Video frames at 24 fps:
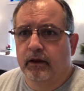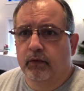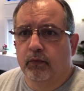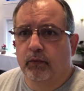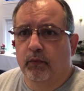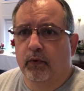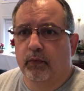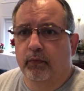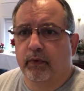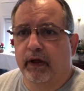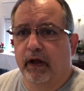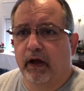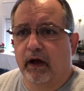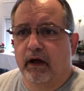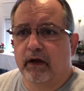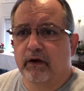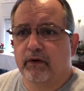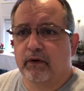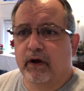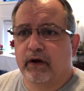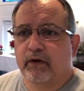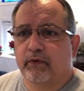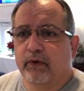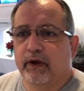When we honor
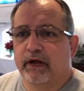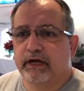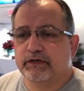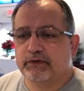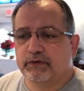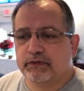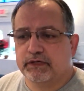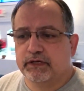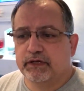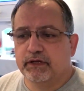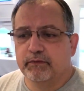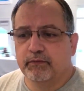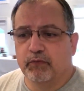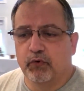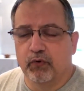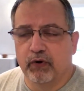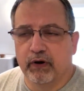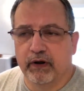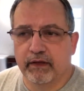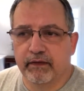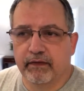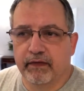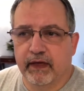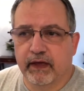our graduates in the
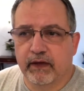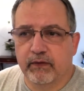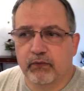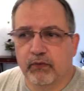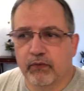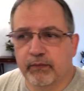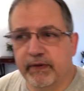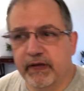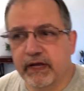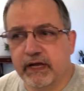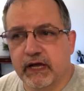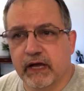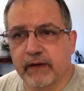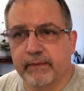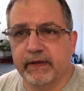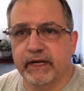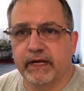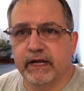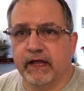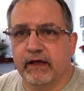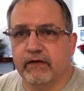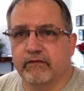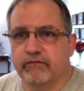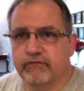morning, they will be coming
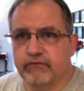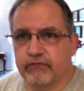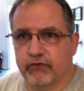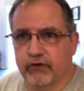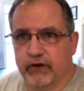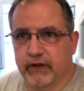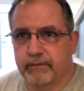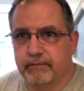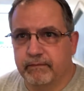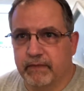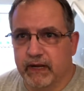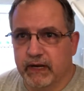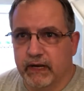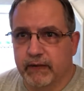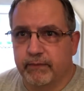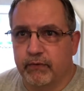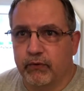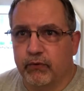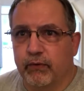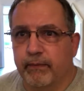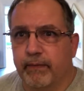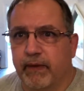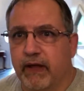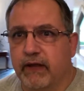down front. And let me
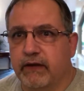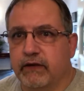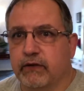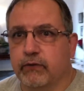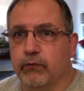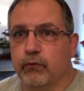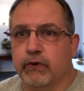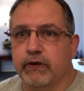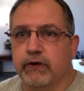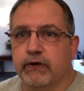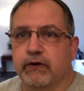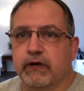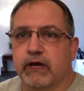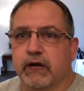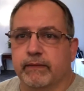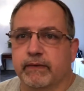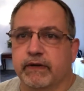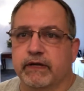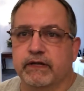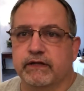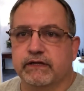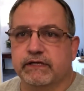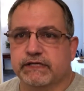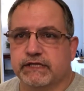remind you when you come
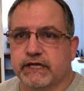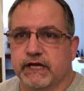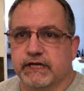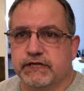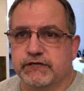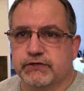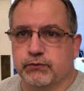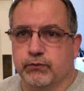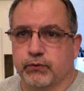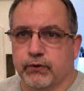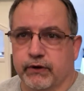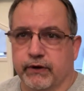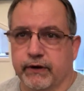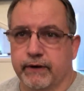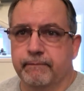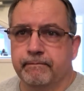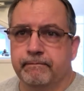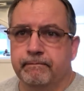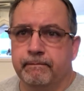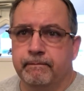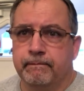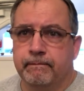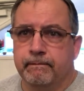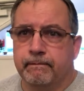into the sanctuary,
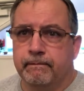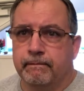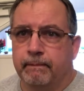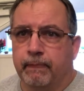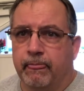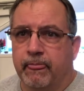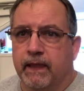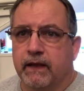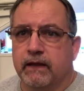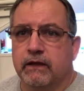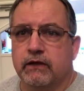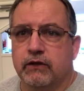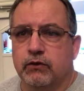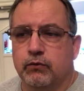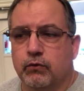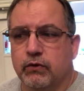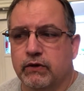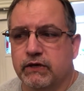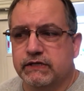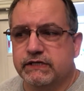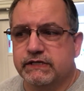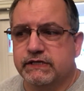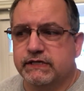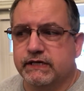you
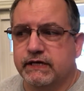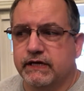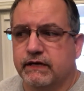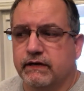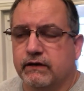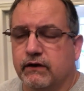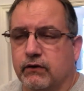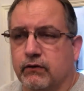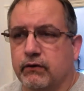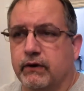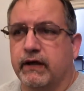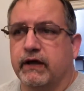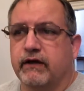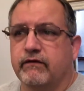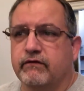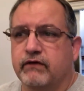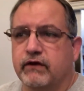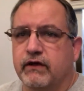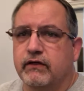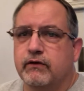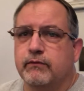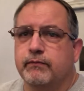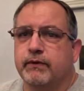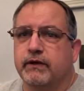want to sit on
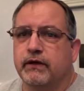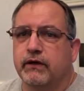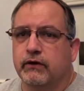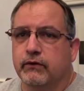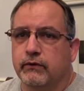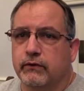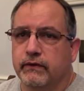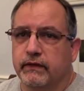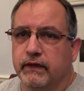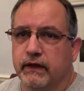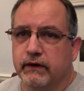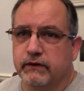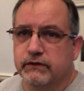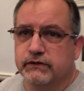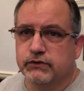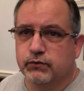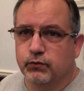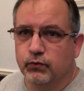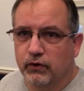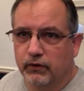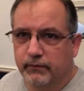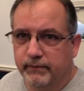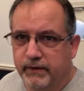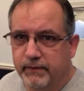every other pew, and those
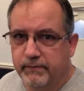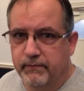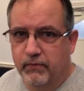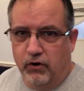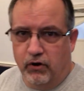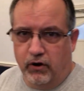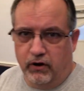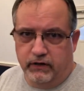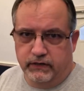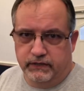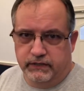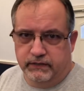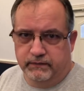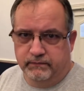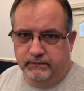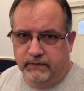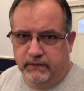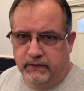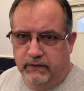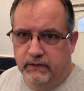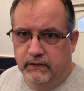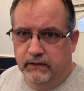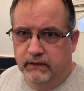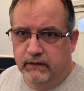will be marked.
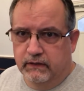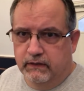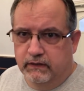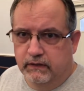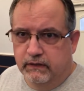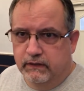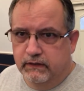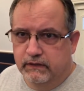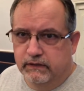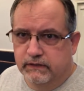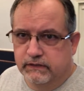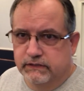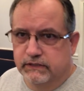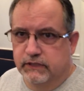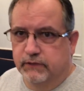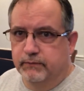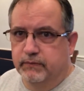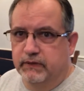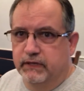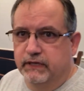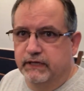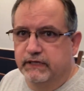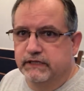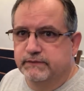So
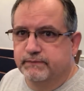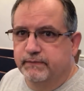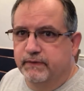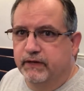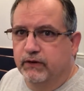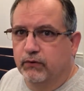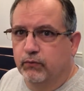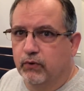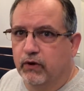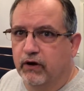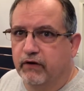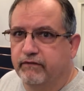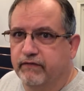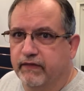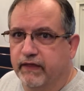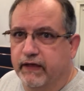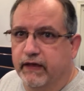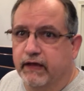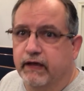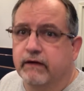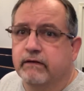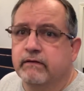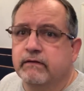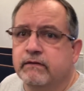please be aware of
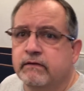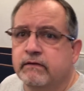that.